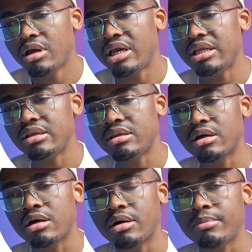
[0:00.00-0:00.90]
And
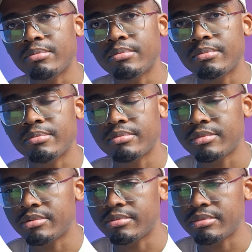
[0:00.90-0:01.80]
and
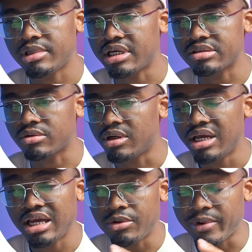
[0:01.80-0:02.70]

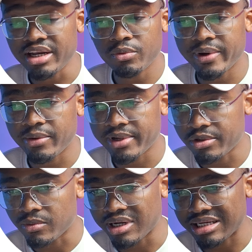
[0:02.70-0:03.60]
right away, when
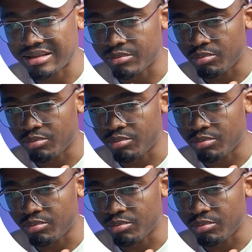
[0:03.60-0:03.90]
you look at